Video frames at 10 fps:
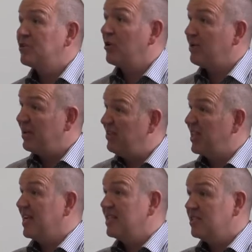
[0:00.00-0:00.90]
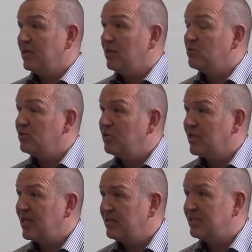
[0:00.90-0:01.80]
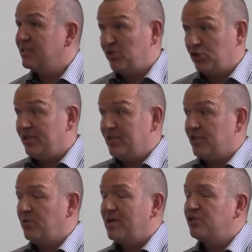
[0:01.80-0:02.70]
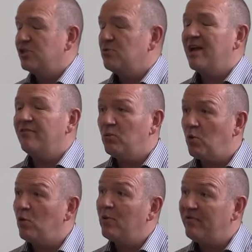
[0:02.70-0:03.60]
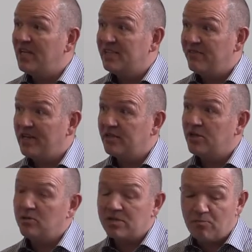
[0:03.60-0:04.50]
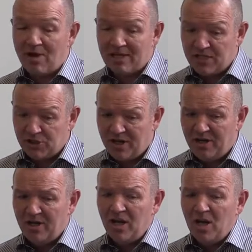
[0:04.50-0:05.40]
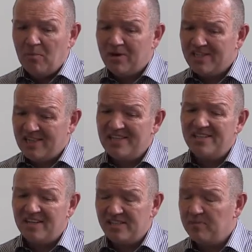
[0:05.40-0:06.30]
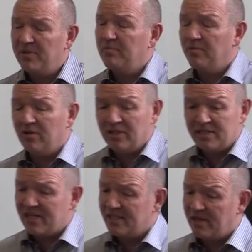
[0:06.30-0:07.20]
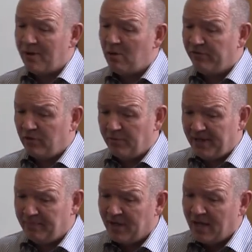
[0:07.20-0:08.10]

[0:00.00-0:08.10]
it's not okay for the kids to be in those kind of situations. We have to work with these things, you know, as a practitioner. But it's listening to people is the powerful bit.